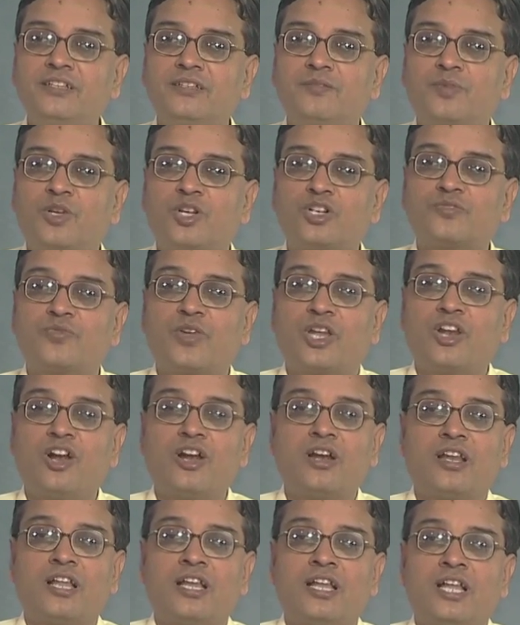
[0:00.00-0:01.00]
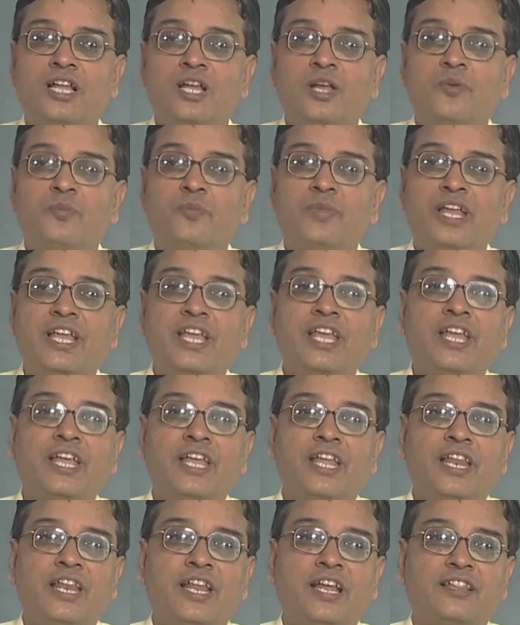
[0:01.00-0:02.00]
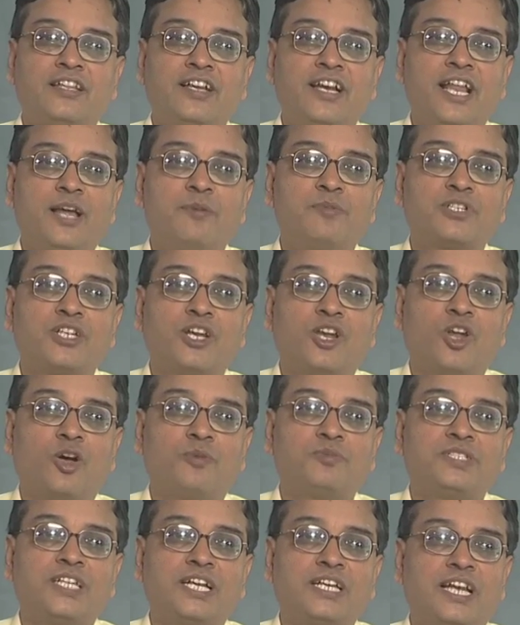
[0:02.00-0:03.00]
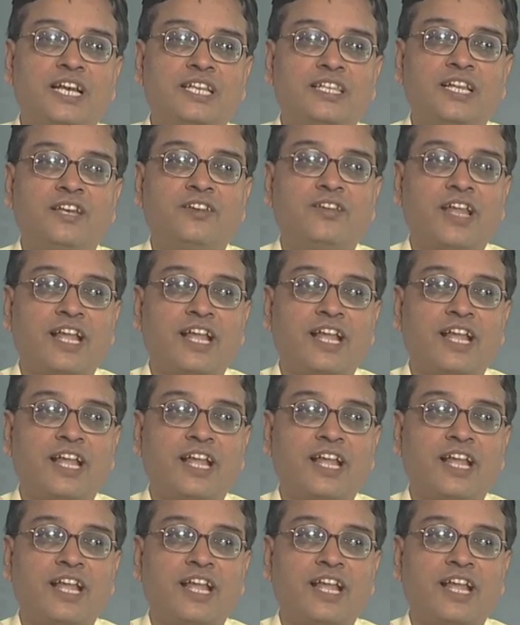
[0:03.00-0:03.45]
because we are not bringing in a 3-dimensional object and then